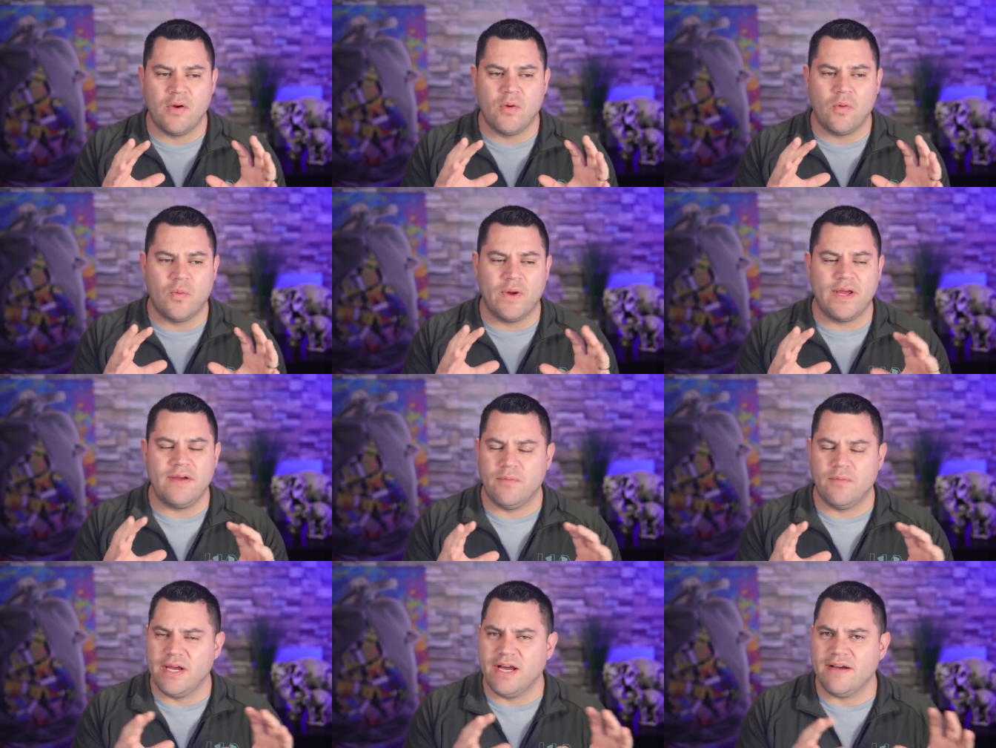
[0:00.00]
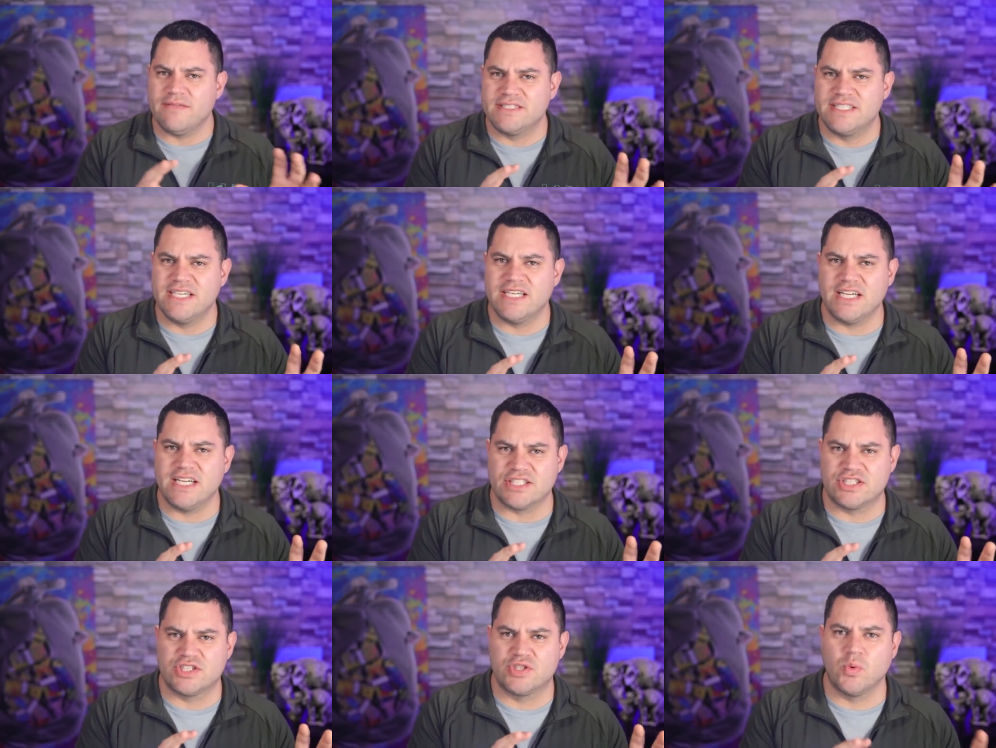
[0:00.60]
we, we have seen
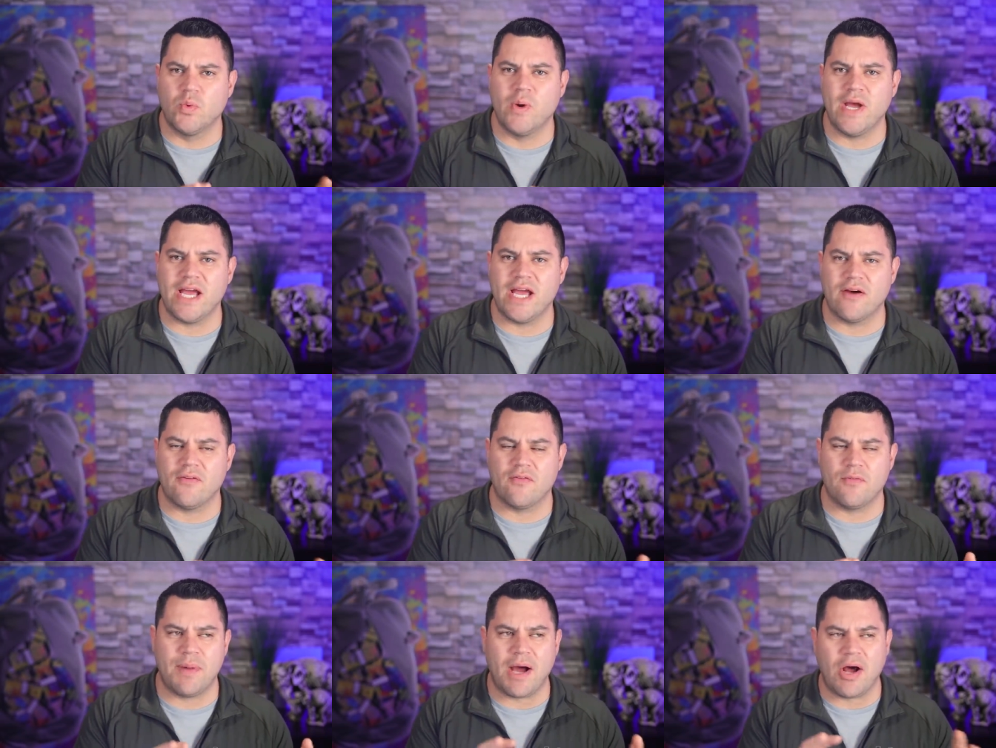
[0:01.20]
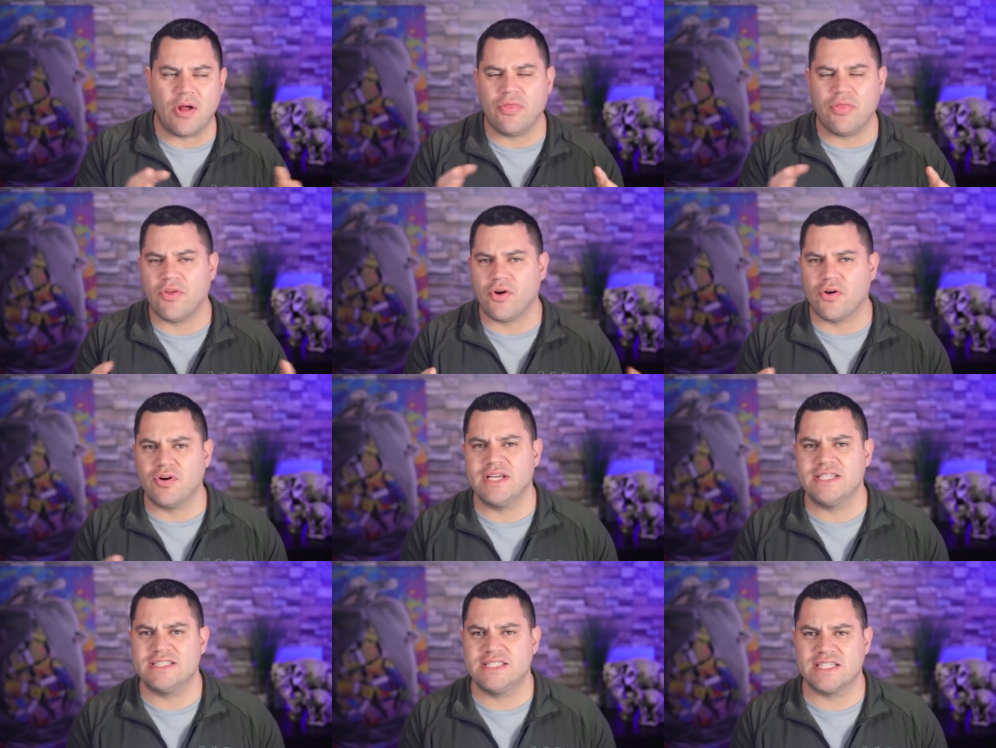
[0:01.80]
a swing of about
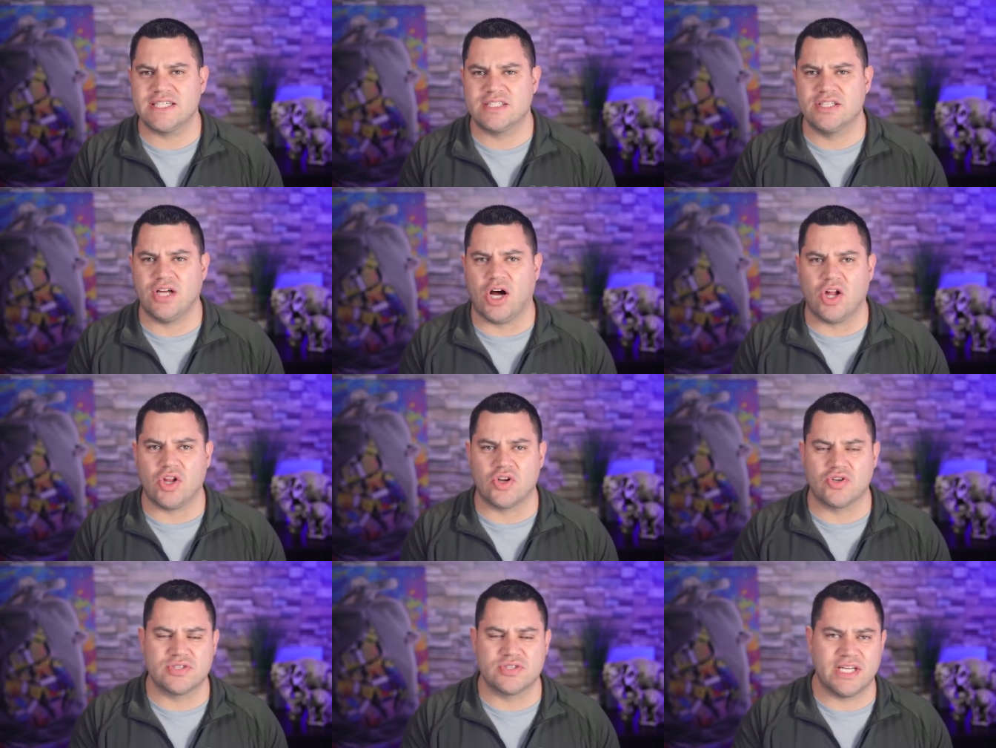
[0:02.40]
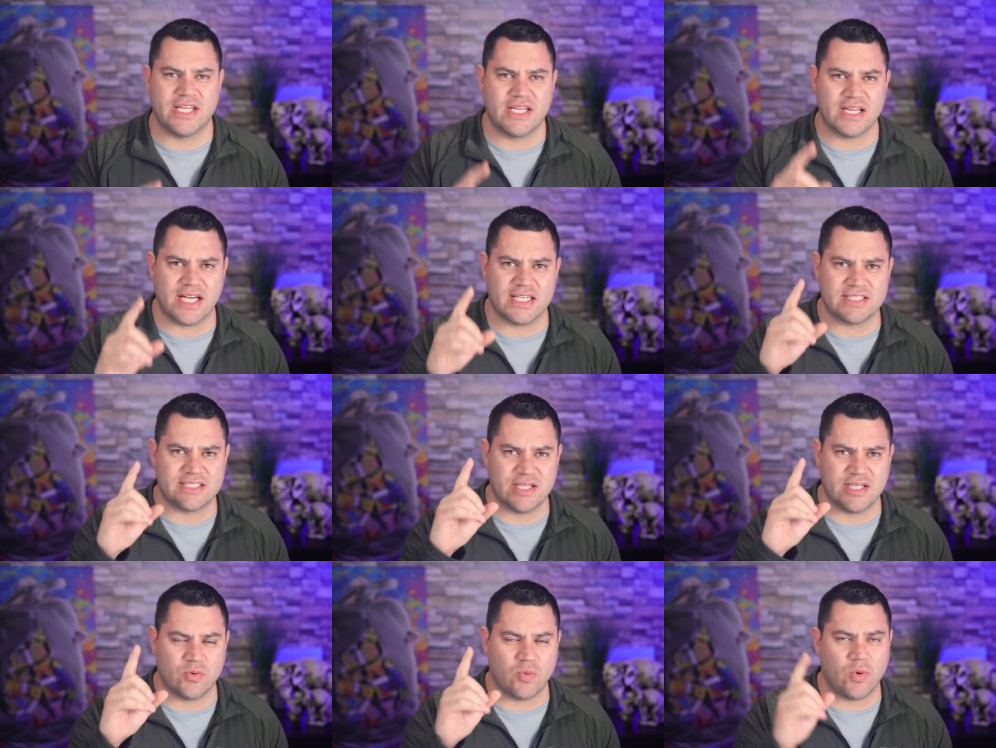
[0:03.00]
$36 in
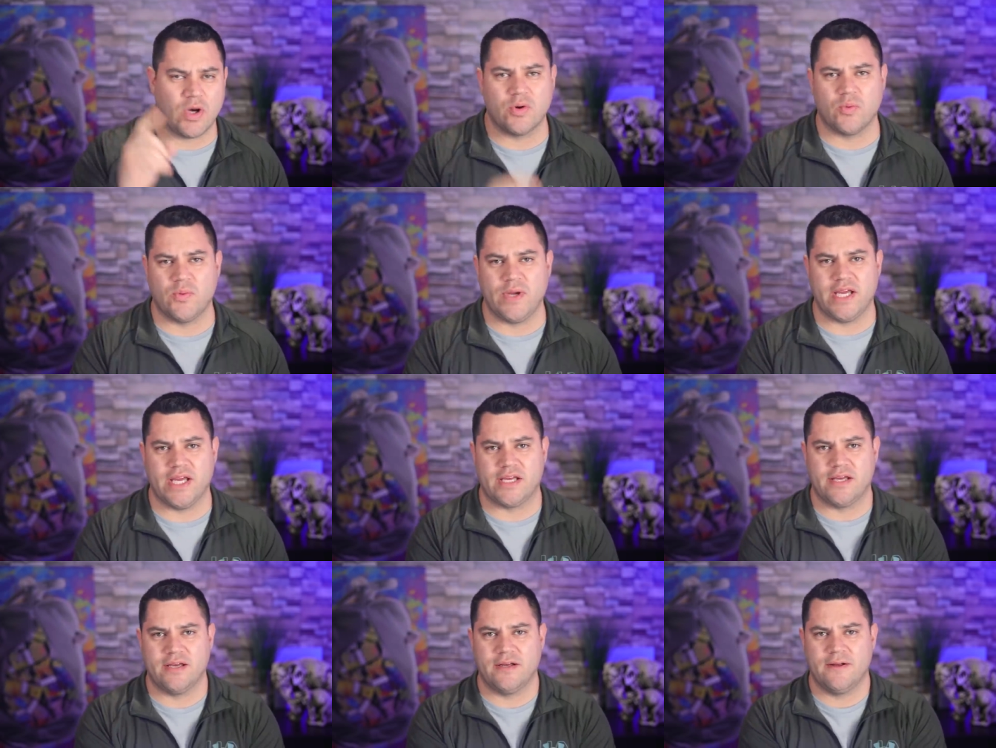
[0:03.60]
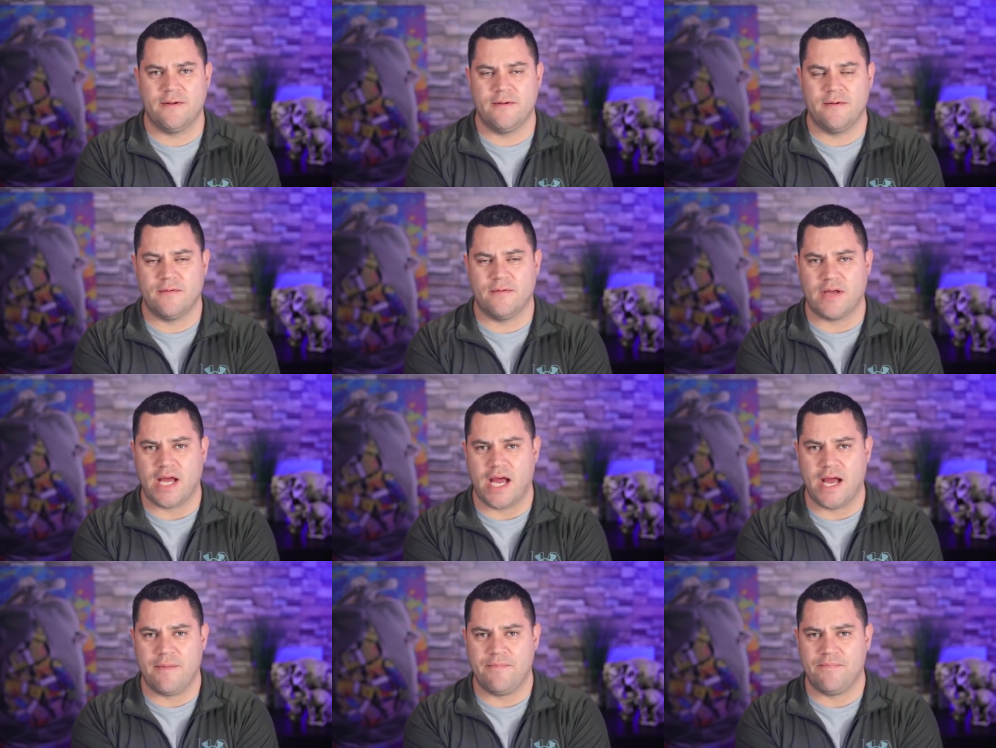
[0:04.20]
less than one week,
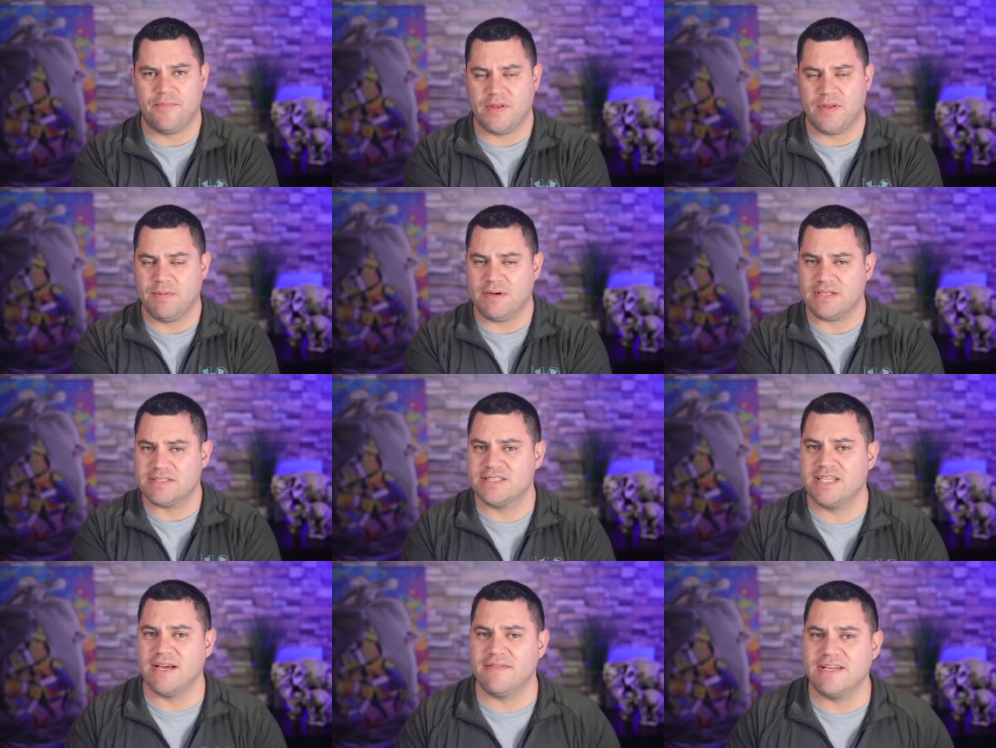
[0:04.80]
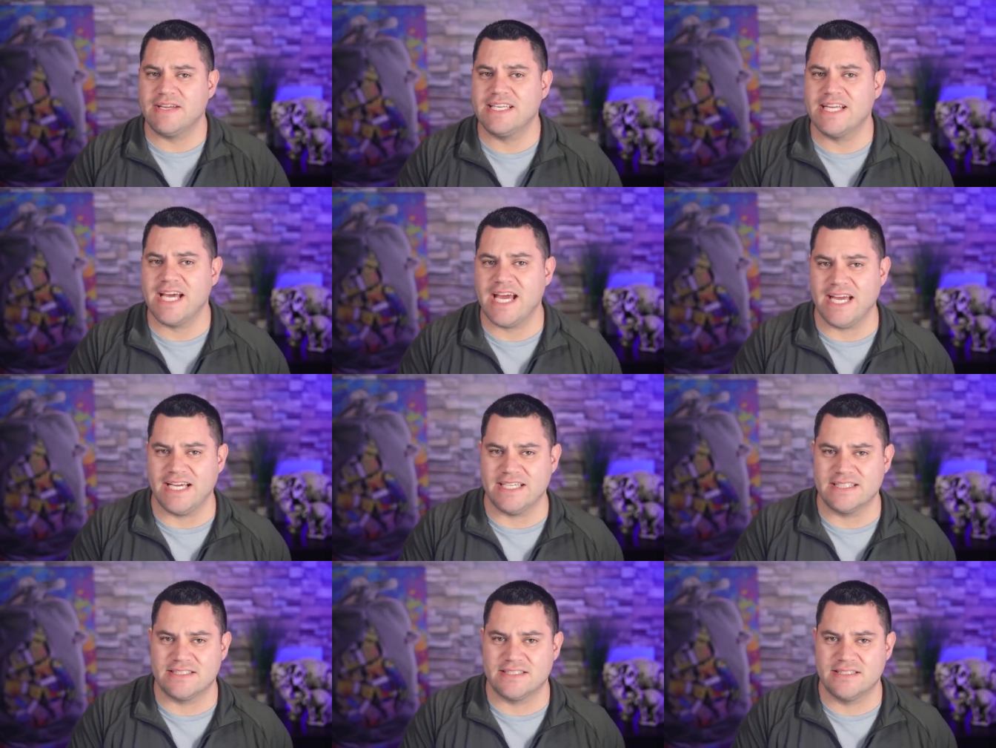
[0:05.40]
okay? In about seven
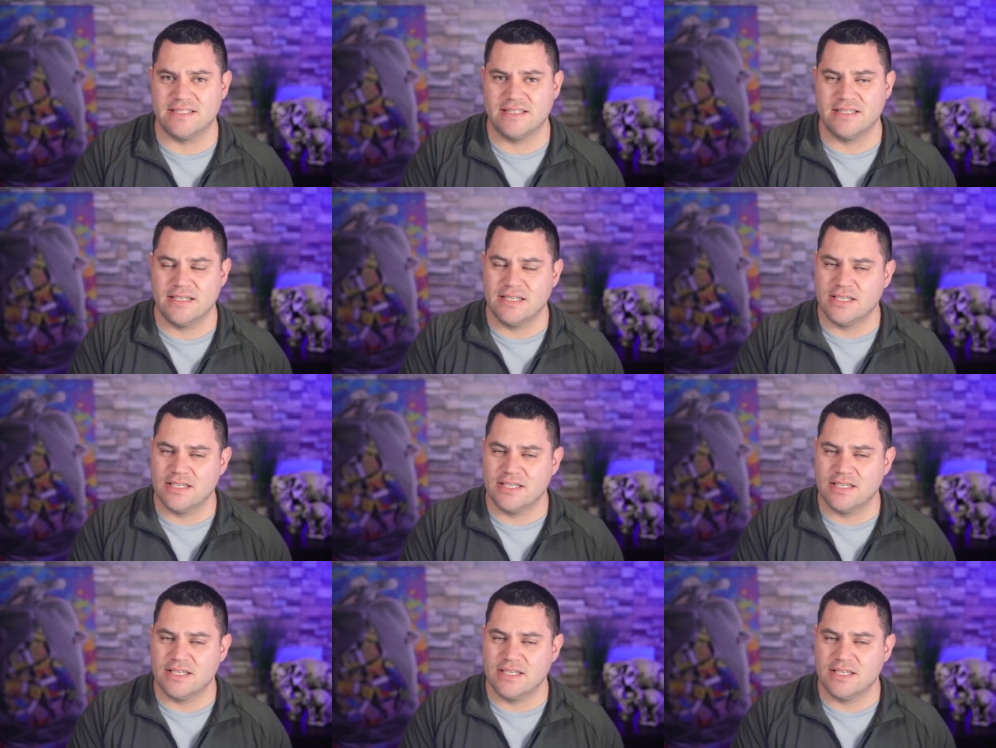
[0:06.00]
days.